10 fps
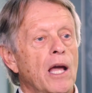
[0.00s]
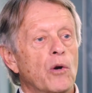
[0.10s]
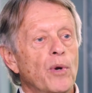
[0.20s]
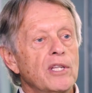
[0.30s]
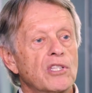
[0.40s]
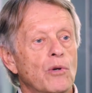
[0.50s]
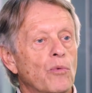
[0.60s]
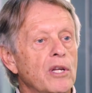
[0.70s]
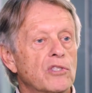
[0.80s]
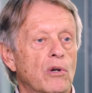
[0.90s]
Recent
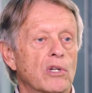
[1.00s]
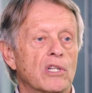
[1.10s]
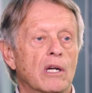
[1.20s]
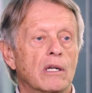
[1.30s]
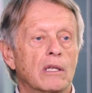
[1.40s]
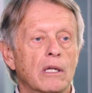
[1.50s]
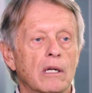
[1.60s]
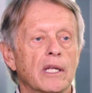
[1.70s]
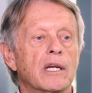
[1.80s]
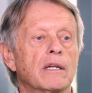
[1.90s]
research
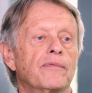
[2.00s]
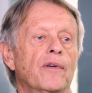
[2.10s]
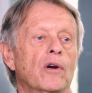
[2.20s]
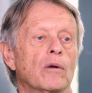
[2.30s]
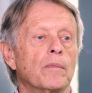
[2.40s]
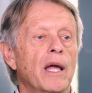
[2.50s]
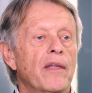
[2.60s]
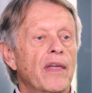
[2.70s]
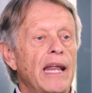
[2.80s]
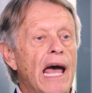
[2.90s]
clearly confirmed
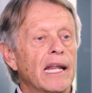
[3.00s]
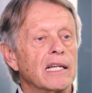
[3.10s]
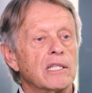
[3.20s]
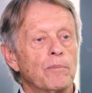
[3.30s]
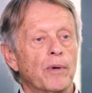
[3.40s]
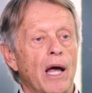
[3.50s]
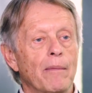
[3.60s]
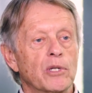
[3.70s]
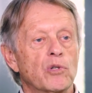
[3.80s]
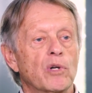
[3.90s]
that adding
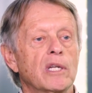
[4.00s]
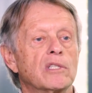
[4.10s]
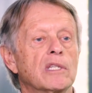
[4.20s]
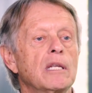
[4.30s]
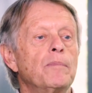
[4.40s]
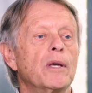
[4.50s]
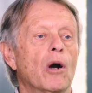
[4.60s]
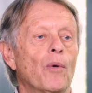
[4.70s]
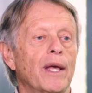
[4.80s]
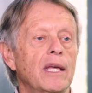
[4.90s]
tympanometry to
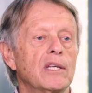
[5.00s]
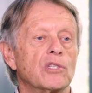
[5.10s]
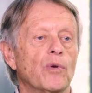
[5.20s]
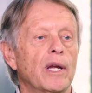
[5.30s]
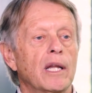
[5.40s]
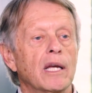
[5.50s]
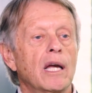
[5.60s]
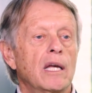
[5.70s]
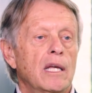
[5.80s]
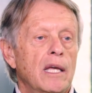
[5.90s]
DPOAE screening
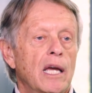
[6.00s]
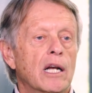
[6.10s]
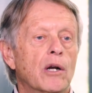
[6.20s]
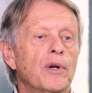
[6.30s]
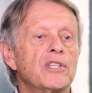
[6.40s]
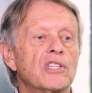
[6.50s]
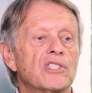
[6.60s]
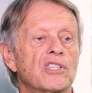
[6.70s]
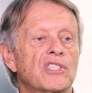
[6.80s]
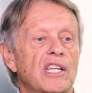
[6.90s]
increases
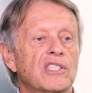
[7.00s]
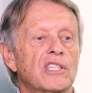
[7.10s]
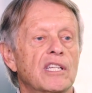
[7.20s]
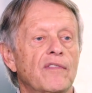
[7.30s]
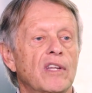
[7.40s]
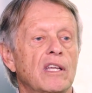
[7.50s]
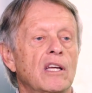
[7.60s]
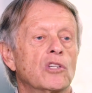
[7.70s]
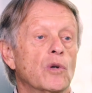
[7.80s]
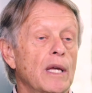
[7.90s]
the sensitivity
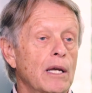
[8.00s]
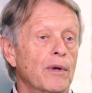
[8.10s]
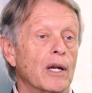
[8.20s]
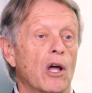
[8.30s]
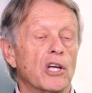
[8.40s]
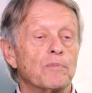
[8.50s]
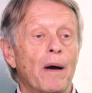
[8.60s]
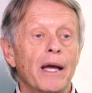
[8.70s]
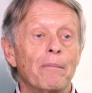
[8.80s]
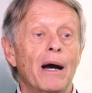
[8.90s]
to hearing loss
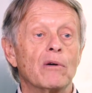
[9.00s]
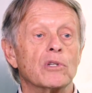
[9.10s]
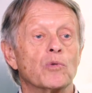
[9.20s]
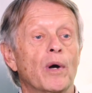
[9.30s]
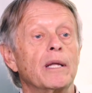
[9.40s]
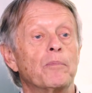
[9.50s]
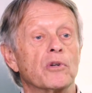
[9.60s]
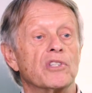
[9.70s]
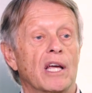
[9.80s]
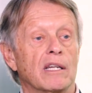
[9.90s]
by about
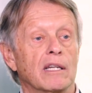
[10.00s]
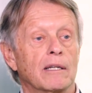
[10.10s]
20%.